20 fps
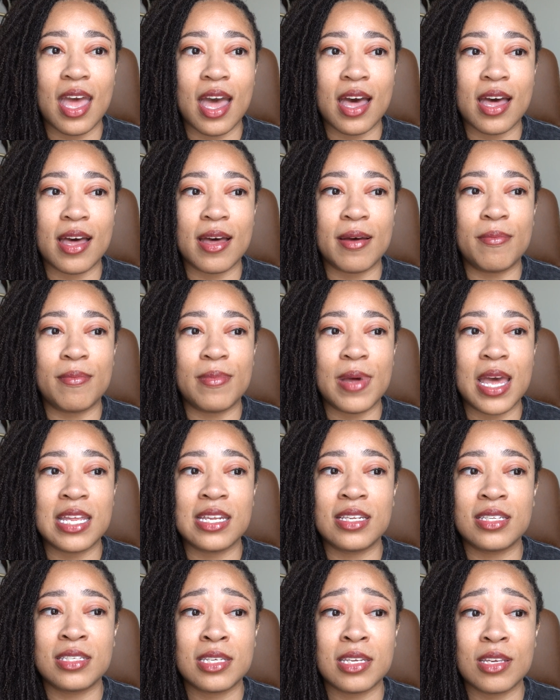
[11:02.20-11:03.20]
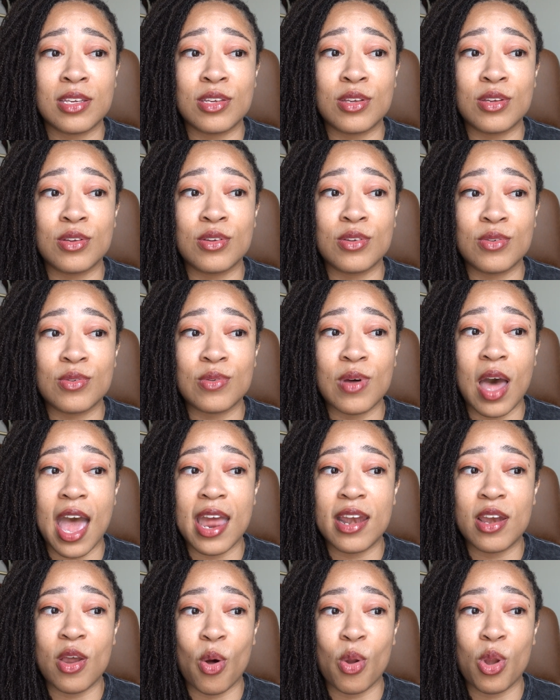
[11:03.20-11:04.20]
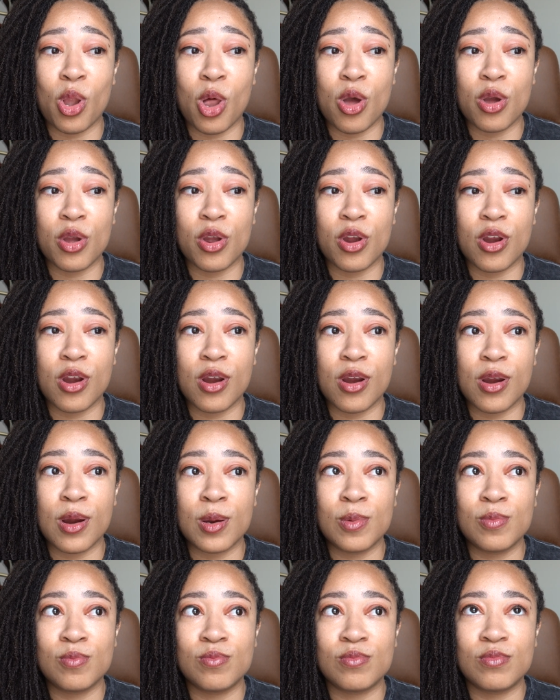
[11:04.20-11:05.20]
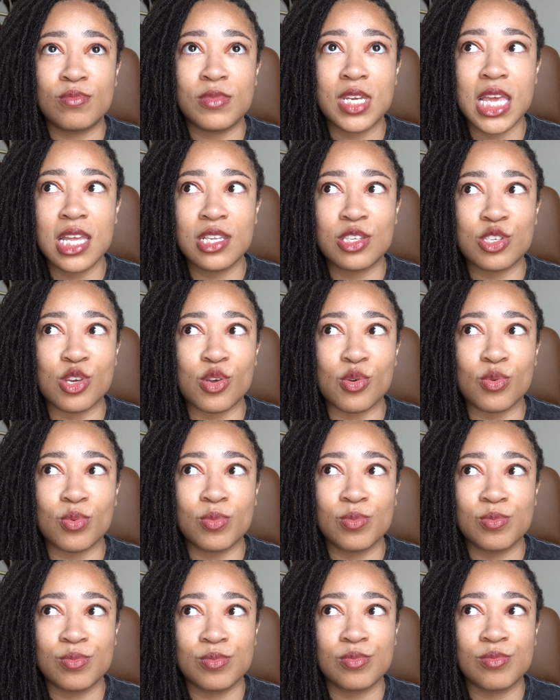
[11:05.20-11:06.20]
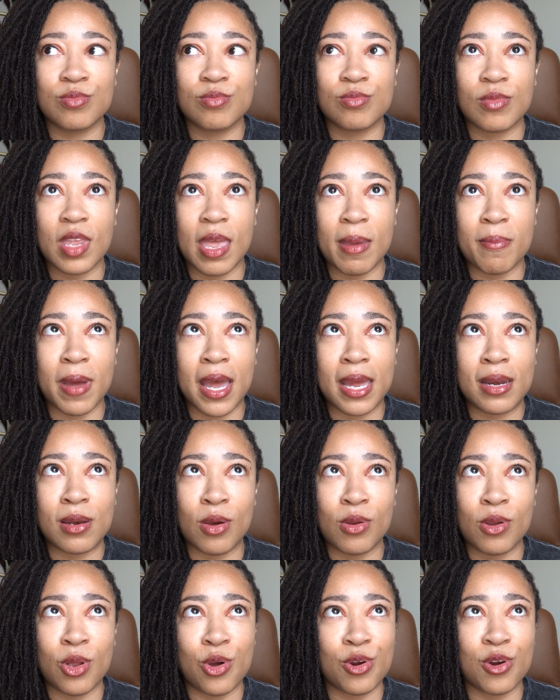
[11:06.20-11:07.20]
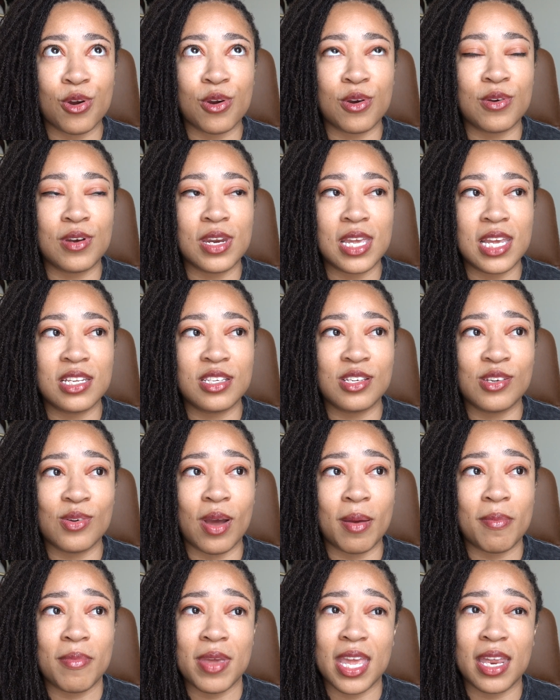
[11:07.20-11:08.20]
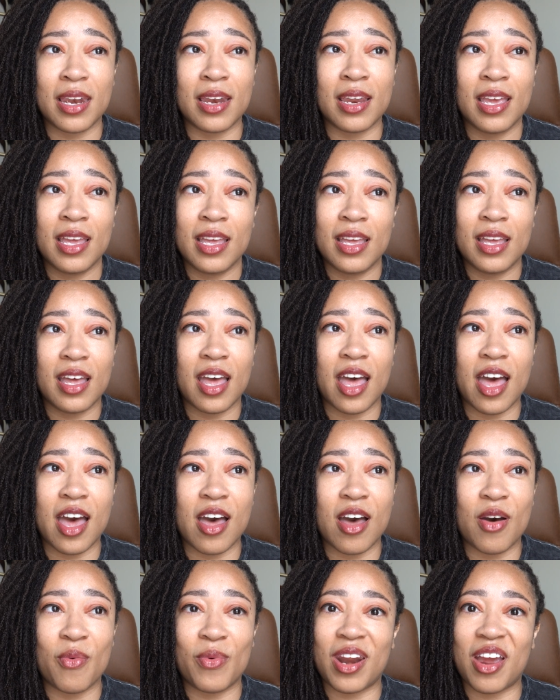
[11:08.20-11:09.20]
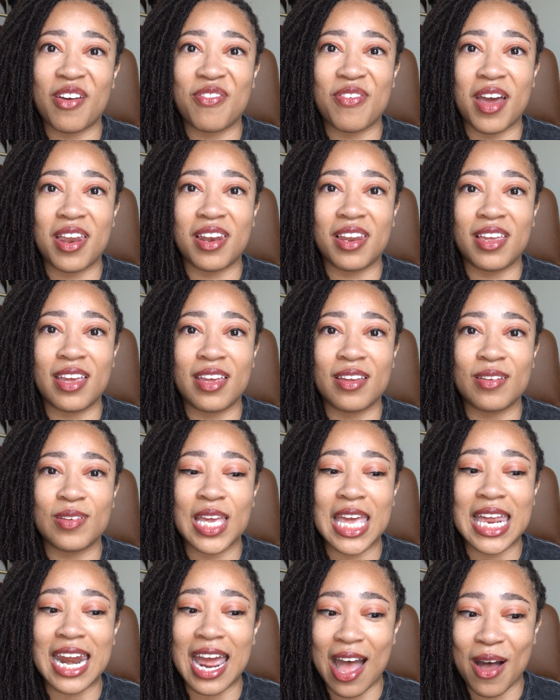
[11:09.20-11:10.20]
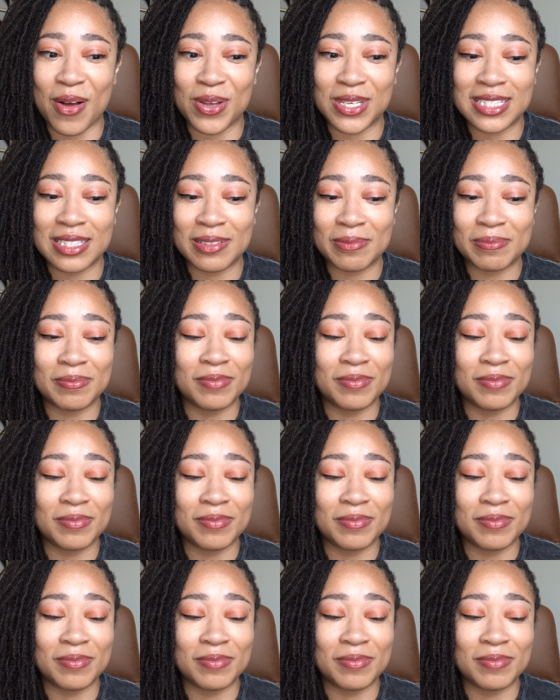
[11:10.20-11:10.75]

until I no longer need to. And by no longer need to, I mean when I finally get a house.